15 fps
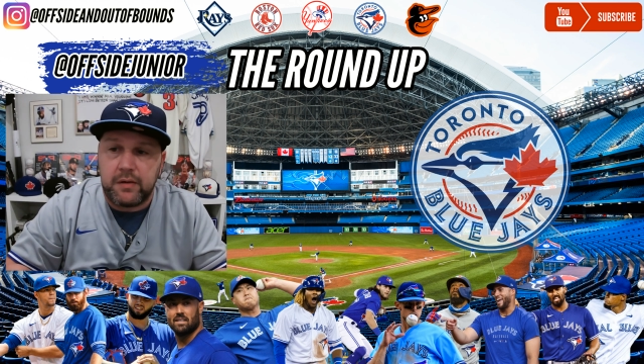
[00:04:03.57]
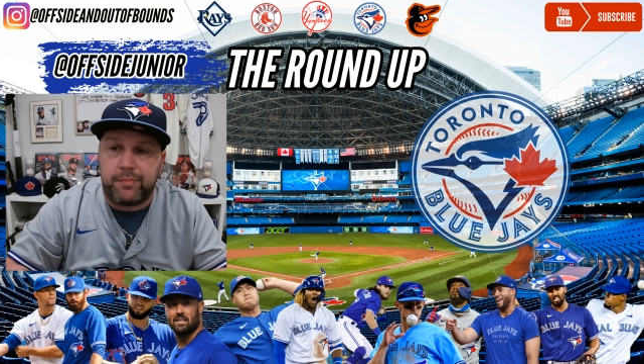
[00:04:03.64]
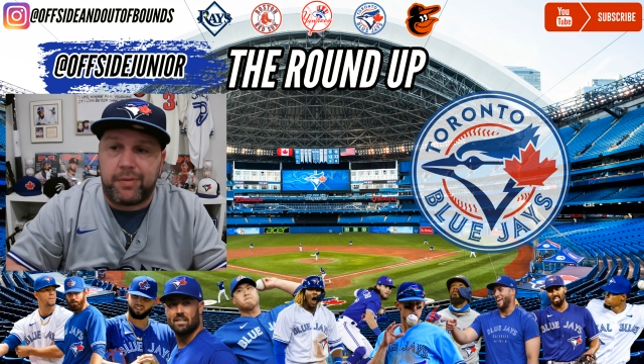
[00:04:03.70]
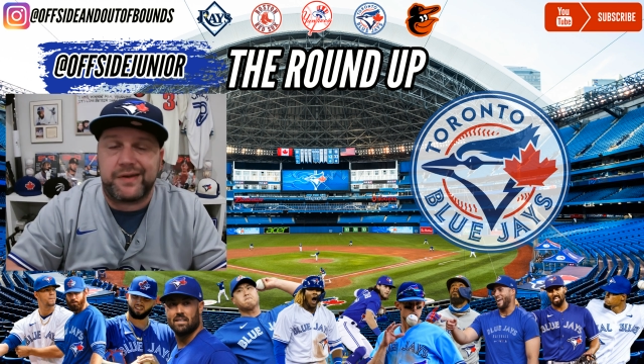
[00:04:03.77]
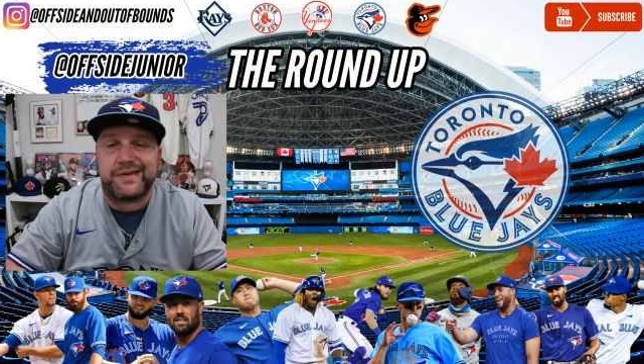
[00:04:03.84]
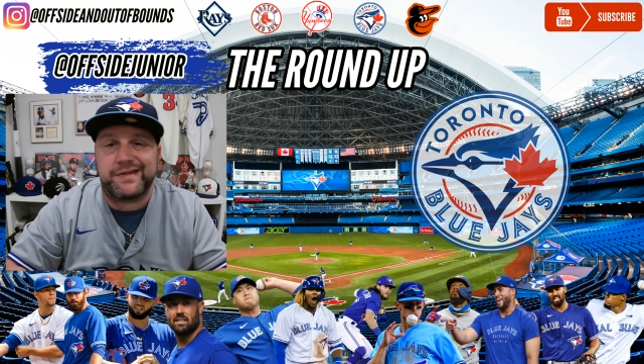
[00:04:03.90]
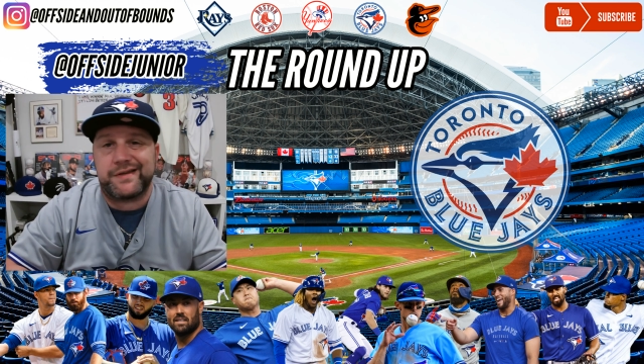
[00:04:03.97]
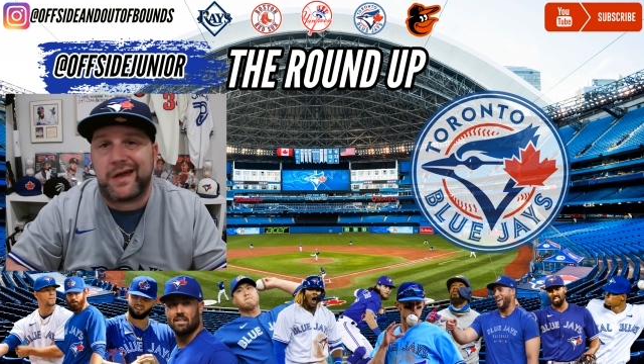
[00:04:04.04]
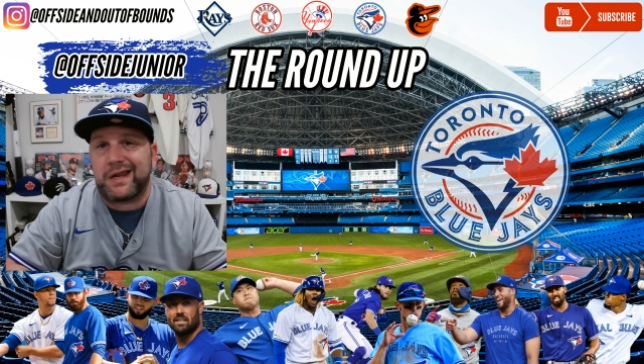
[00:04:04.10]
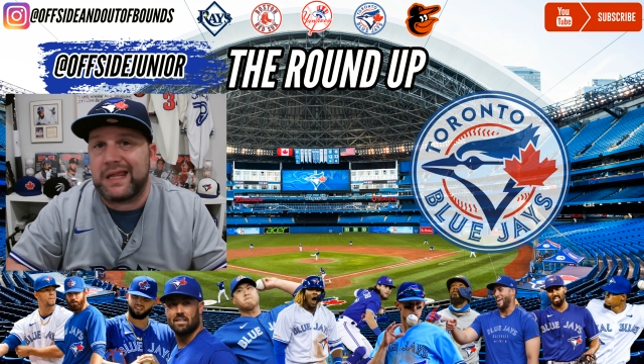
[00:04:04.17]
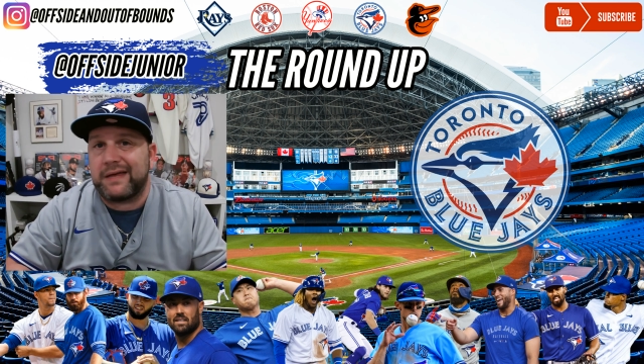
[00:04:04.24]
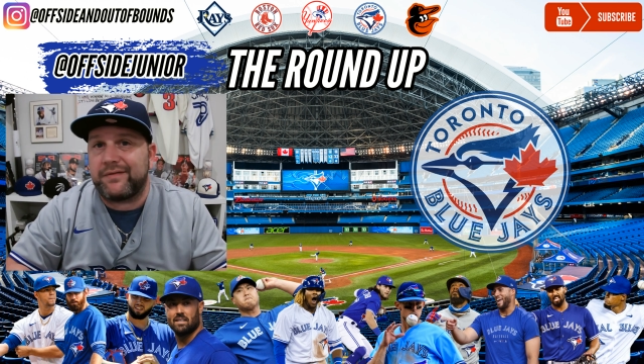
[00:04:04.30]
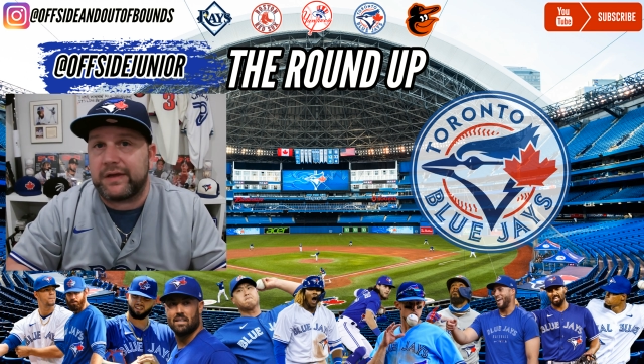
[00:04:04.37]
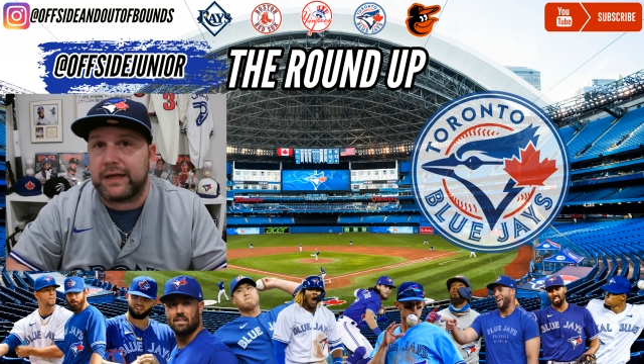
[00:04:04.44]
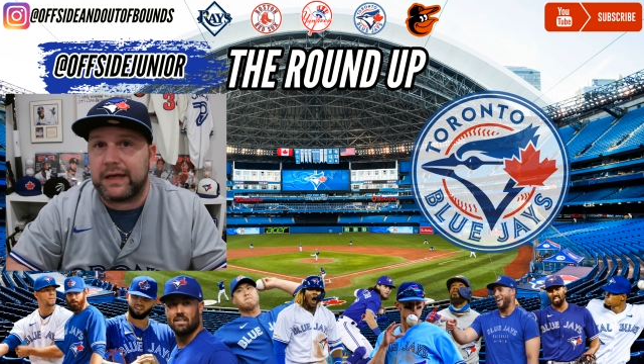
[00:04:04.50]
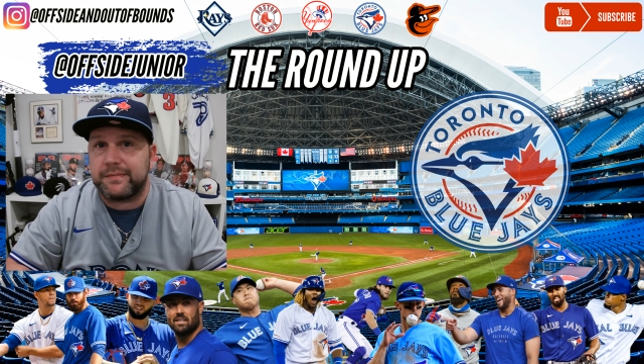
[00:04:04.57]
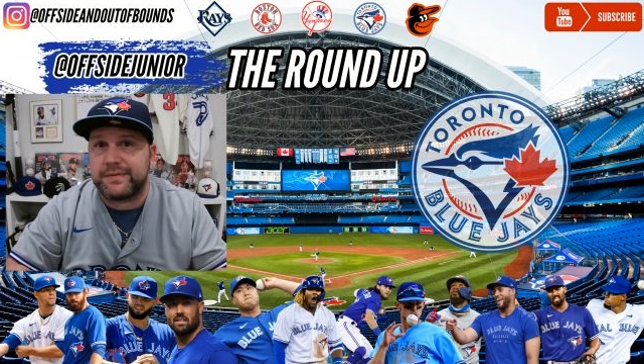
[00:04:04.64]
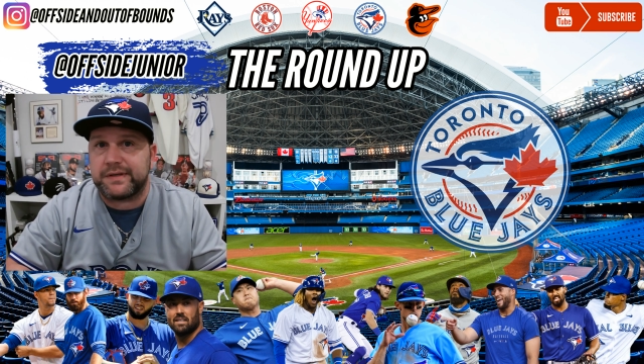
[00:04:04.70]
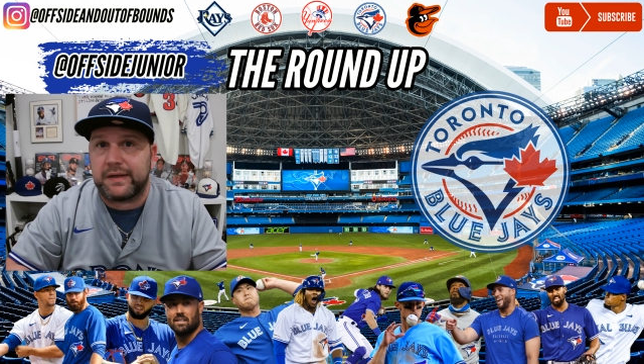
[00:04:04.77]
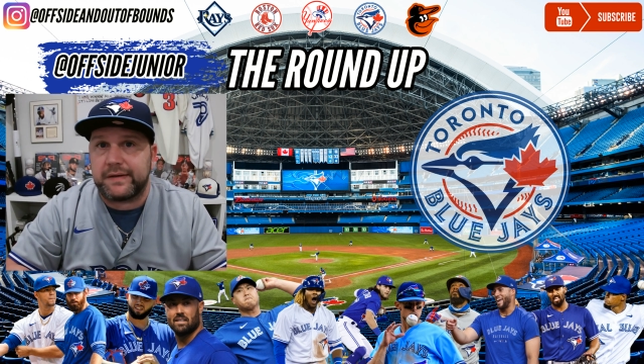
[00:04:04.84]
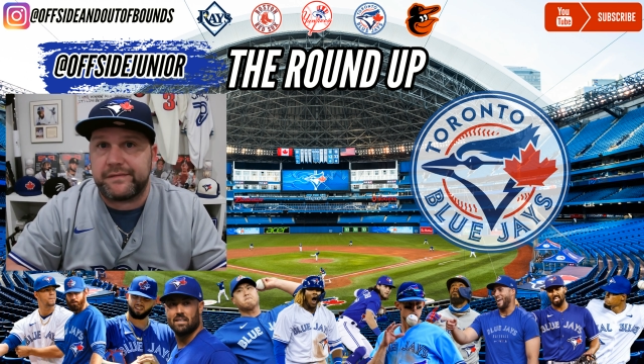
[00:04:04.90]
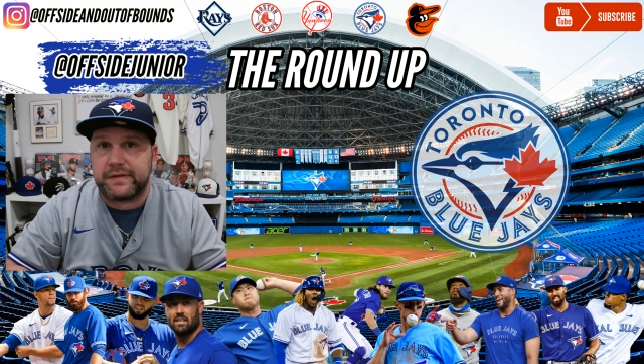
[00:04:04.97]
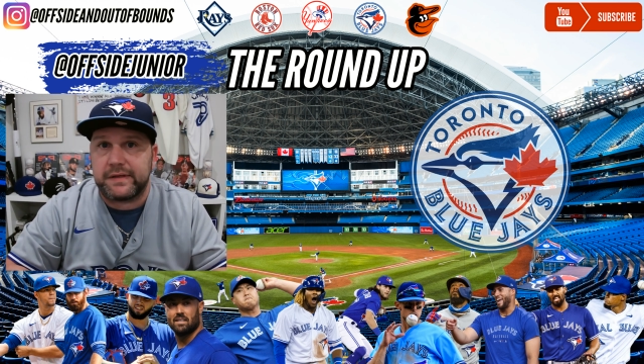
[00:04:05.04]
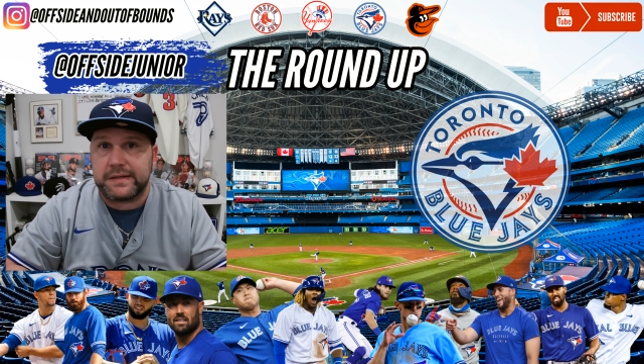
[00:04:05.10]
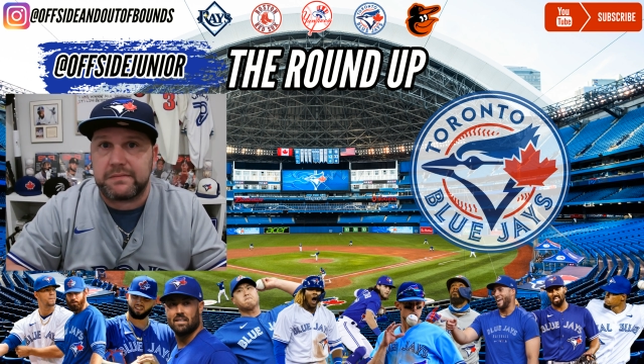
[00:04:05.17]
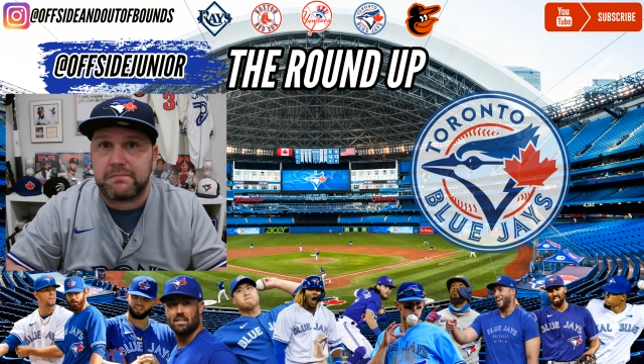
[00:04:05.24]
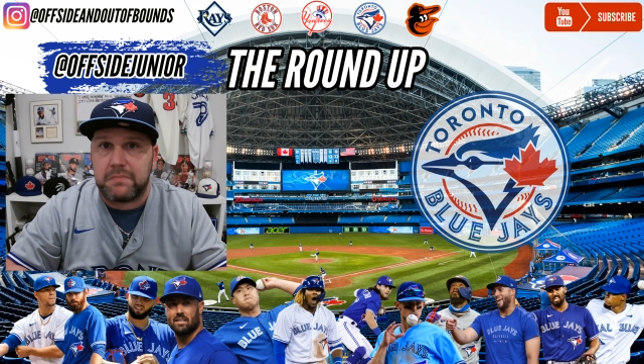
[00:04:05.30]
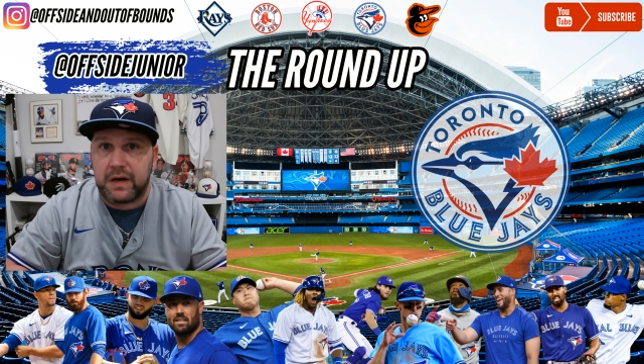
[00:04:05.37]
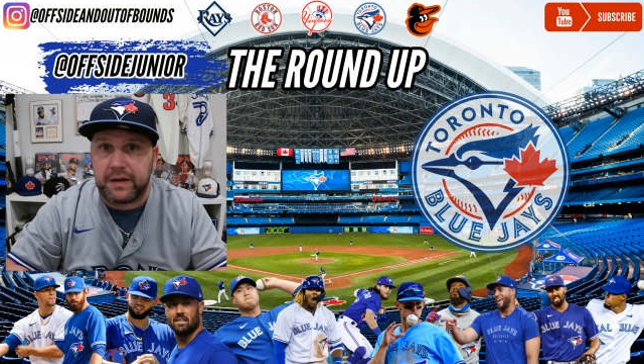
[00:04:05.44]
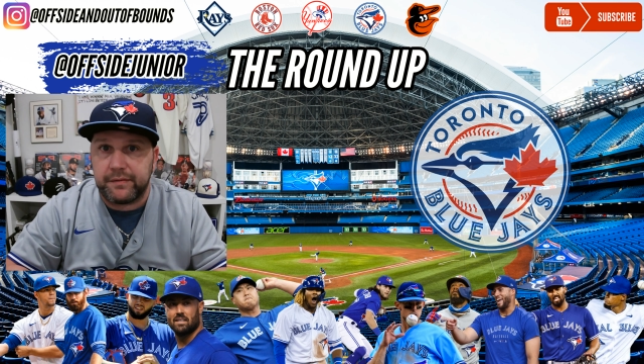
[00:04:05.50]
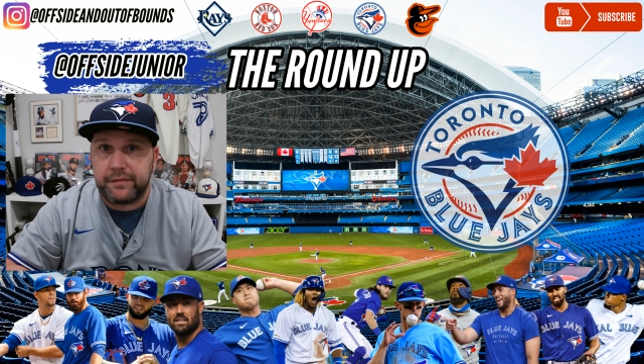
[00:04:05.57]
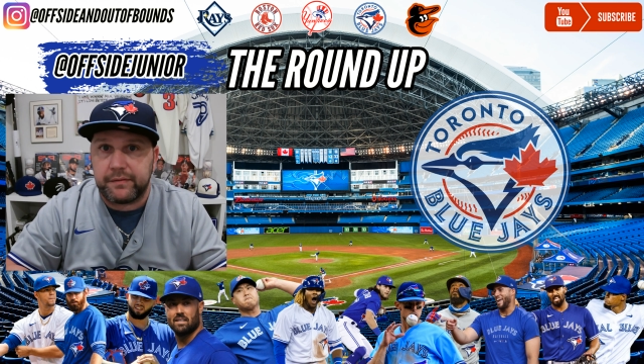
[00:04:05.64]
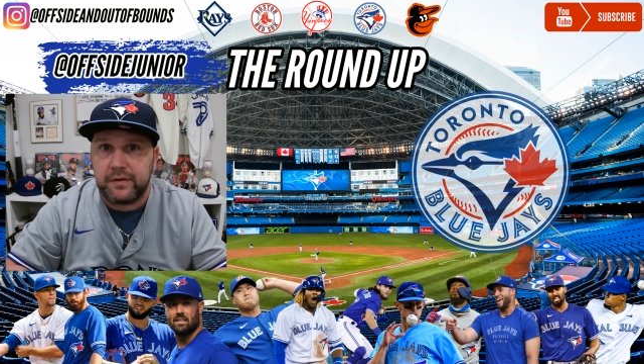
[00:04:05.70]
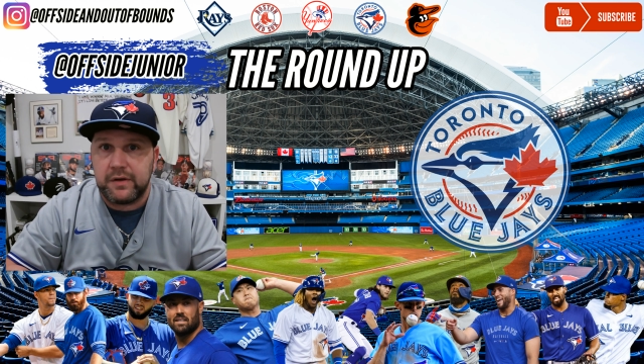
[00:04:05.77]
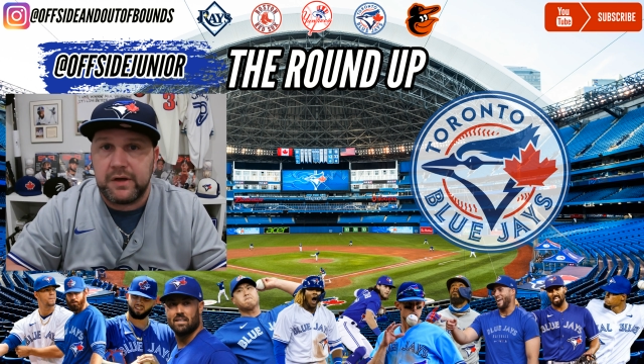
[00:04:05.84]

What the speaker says: Boston's got 11 games left this month.